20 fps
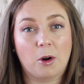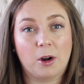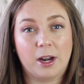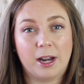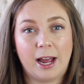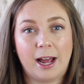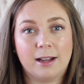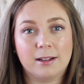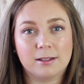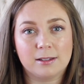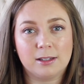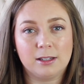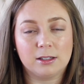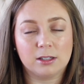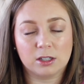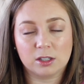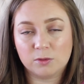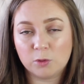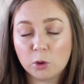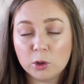and it has these
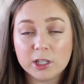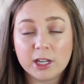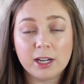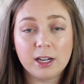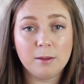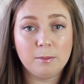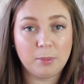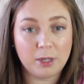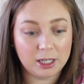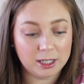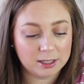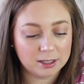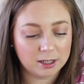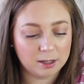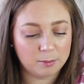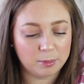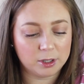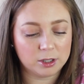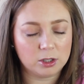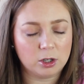exfoliating beads in
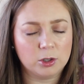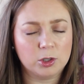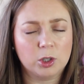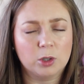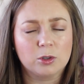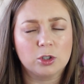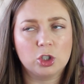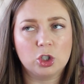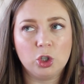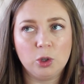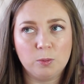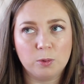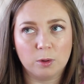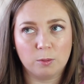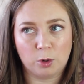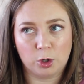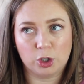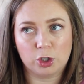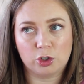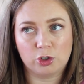it, but it's also super
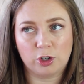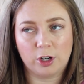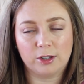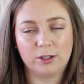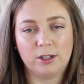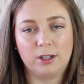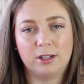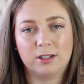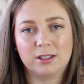moisturizing.